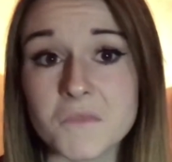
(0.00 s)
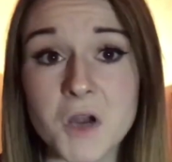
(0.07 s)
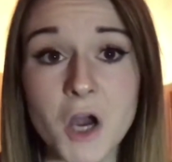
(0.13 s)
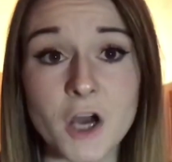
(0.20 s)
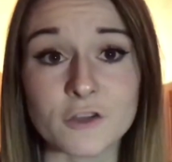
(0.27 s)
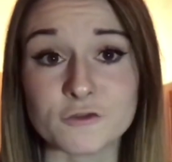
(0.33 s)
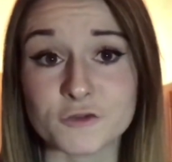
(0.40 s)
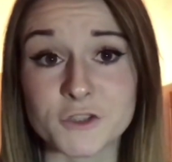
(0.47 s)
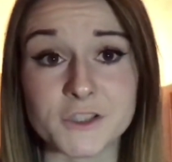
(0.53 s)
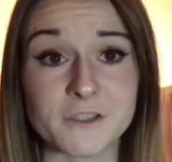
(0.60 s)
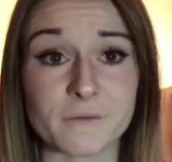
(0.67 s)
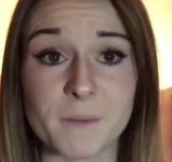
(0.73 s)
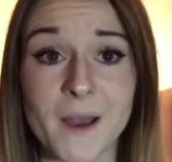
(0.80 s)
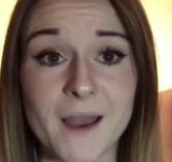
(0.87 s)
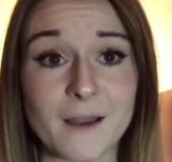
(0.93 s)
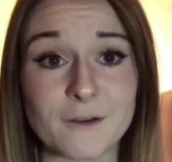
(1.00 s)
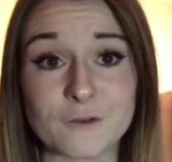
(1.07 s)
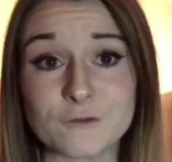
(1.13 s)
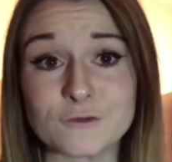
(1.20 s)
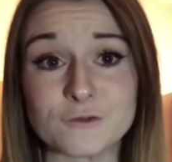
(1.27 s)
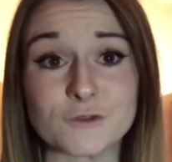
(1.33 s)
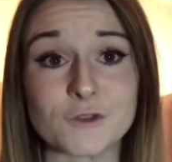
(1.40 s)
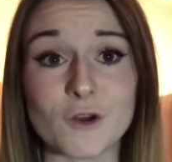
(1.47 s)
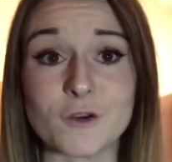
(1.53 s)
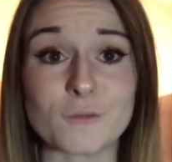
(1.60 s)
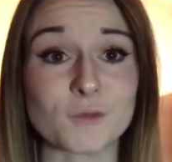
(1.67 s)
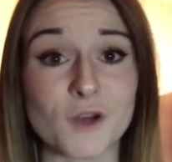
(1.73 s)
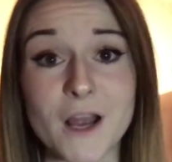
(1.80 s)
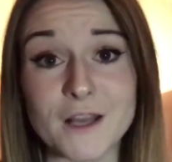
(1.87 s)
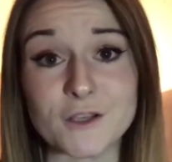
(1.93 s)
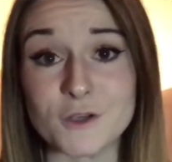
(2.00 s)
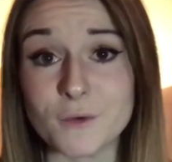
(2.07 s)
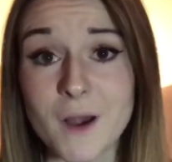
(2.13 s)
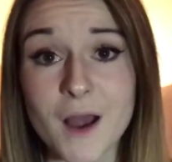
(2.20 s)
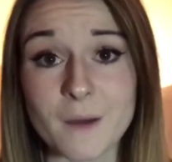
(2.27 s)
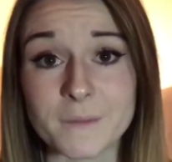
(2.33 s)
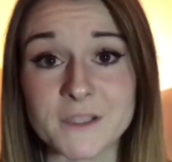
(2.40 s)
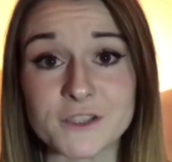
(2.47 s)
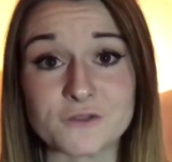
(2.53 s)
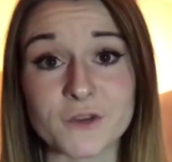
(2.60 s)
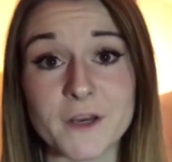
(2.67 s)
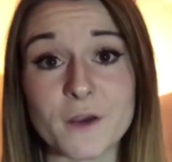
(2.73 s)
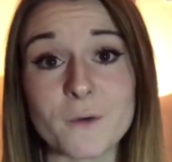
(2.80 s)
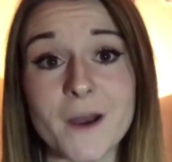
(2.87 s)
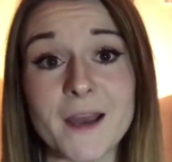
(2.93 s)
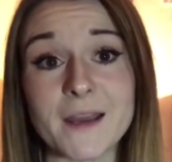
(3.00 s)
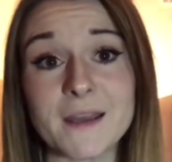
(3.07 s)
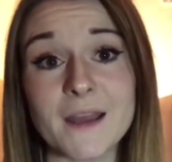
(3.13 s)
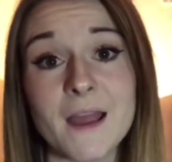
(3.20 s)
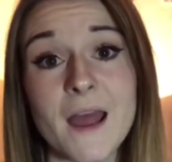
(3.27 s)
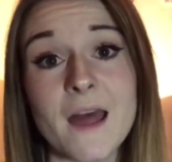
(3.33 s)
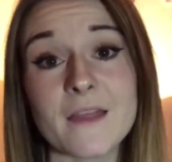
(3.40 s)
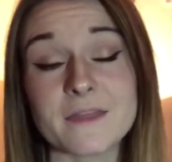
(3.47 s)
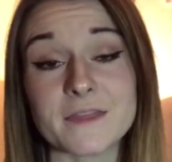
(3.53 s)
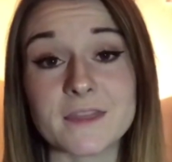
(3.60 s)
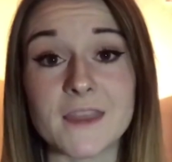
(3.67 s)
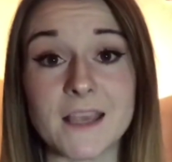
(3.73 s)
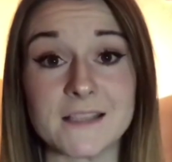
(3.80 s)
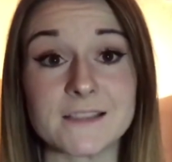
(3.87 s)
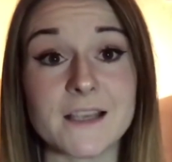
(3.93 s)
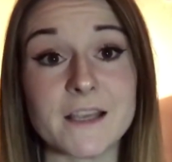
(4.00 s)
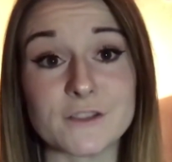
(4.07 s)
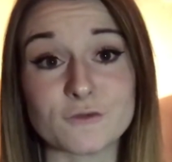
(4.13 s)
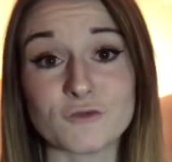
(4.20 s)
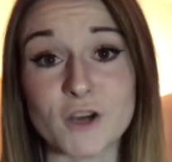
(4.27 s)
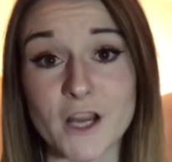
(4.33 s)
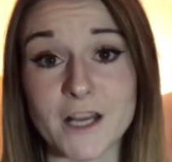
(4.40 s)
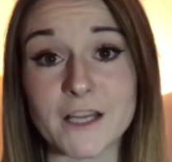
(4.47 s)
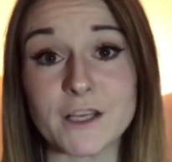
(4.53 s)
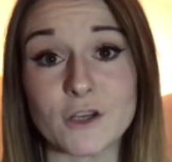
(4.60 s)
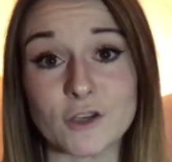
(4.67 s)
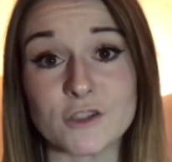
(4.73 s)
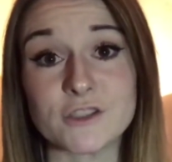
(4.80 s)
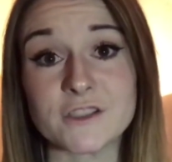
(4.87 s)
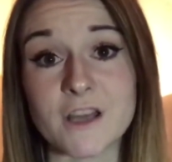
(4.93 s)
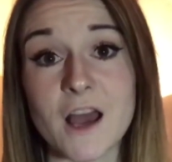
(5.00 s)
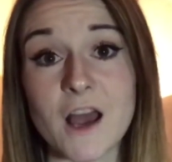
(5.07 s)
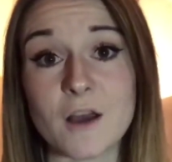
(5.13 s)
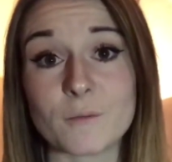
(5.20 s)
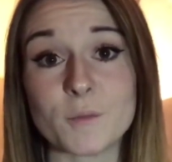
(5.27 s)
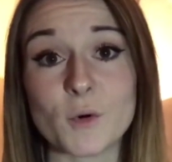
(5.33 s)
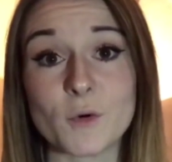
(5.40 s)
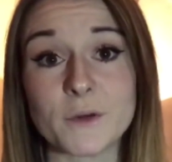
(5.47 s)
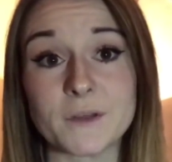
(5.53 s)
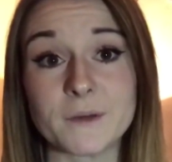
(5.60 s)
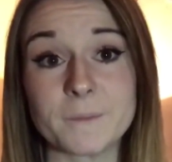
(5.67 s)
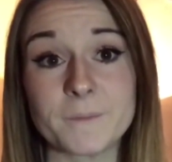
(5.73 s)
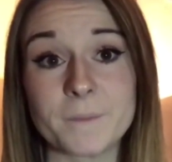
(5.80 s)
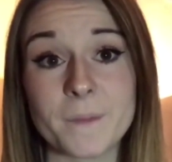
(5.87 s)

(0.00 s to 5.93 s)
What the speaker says: hundreds of pounds on a brand new army straight away, this is a really good starting point.